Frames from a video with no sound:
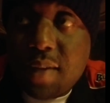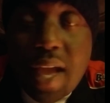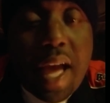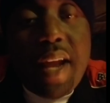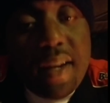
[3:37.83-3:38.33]

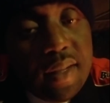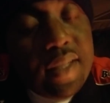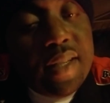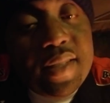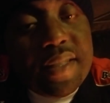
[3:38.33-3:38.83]
I'd have looked
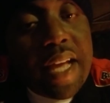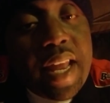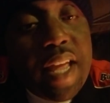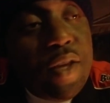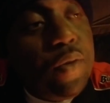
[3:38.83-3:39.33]
at this guy
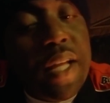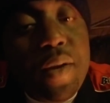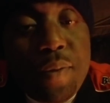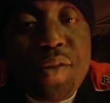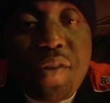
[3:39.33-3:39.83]
like, you
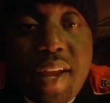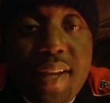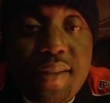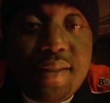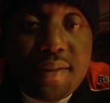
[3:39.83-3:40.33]
think we trash?